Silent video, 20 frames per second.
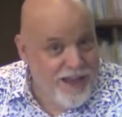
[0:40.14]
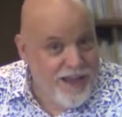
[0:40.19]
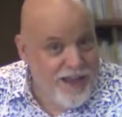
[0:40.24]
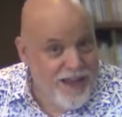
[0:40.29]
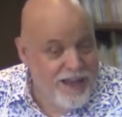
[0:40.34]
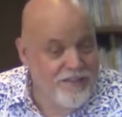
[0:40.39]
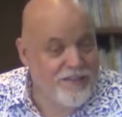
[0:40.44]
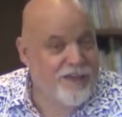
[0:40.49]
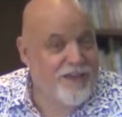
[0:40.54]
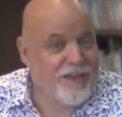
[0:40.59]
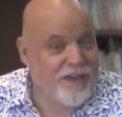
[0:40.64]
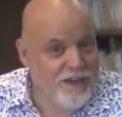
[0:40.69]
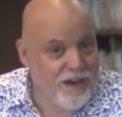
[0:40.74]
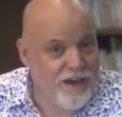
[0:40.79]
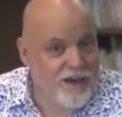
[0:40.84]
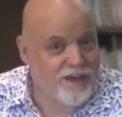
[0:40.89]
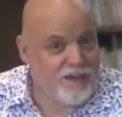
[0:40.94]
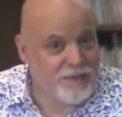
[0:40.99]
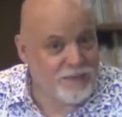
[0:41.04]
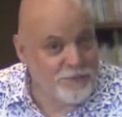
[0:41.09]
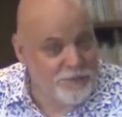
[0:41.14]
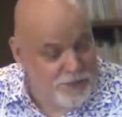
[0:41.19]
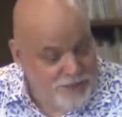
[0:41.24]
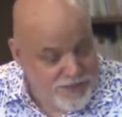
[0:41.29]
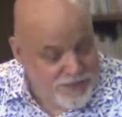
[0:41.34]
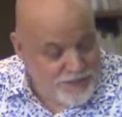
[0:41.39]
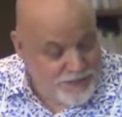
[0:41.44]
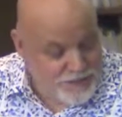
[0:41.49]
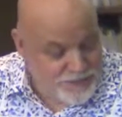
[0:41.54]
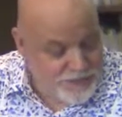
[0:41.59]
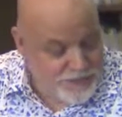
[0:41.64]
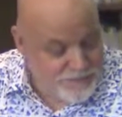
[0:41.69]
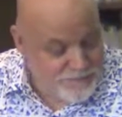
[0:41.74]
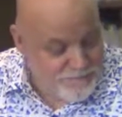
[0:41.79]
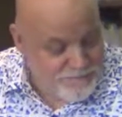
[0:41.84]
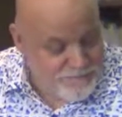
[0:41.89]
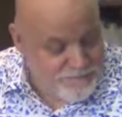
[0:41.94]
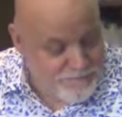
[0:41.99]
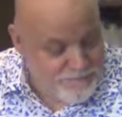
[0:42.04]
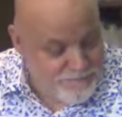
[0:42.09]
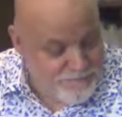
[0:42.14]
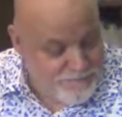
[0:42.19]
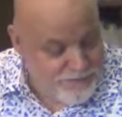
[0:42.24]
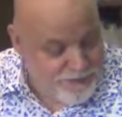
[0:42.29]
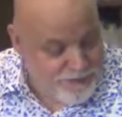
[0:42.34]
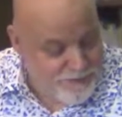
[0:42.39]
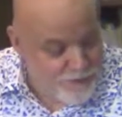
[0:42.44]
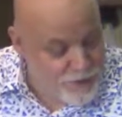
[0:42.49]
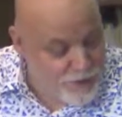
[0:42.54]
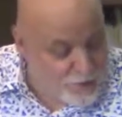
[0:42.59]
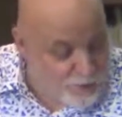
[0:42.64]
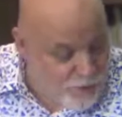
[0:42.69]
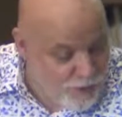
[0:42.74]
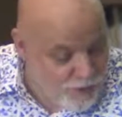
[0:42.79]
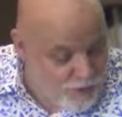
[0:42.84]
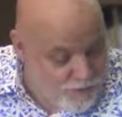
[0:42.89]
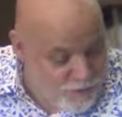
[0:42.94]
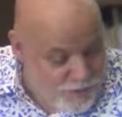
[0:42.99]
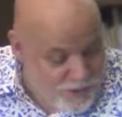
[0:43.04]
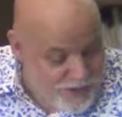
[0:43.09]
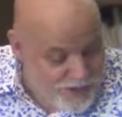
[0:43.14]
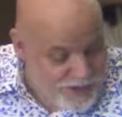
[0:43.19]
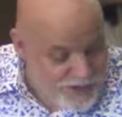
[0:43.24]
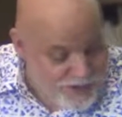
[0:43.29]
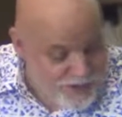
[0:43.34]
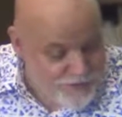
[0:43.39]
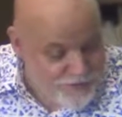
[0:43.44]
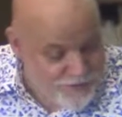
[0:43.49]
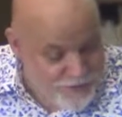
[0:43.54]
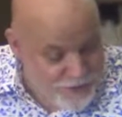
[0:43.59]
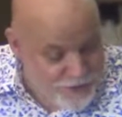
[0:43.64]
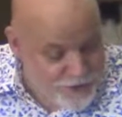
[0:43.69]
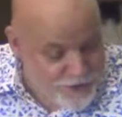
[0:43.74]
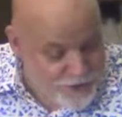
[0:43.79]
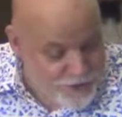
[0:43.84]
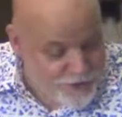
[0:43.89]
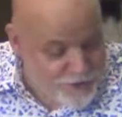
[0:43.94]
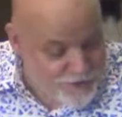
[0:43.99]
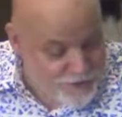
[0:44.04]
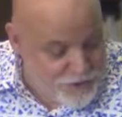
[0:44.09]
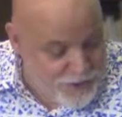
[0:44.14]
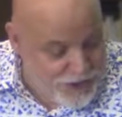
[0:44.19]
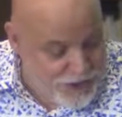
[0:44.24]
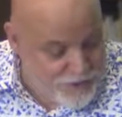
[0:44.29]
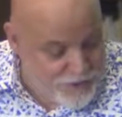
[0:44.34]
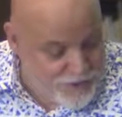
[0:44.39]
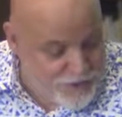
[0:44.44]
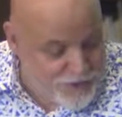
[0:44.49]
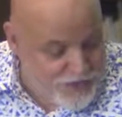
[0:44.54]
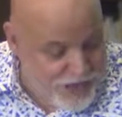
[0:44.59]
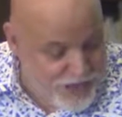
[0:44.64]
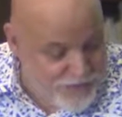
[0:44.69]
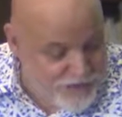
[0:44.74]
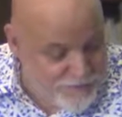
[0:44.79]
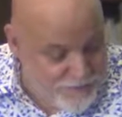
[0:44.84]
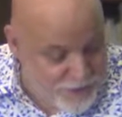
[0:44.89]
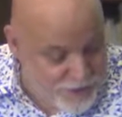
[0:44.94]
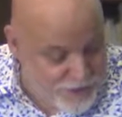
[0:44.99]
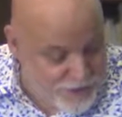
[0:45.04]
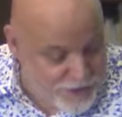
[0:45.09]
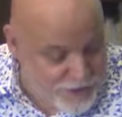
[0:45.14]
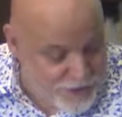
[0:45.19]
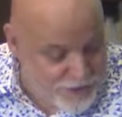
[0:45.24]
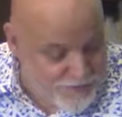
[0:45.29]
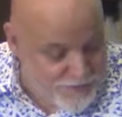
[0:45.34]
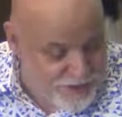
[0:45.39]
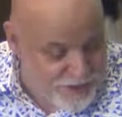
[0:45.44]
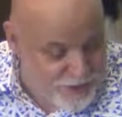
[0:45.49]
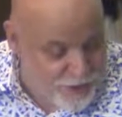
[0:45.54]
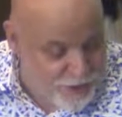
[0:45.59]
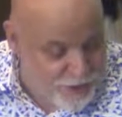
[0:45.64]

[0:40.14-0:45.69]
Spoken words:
And then God speaks. Verse 1. In the first year of Cyrus, king of Persia, in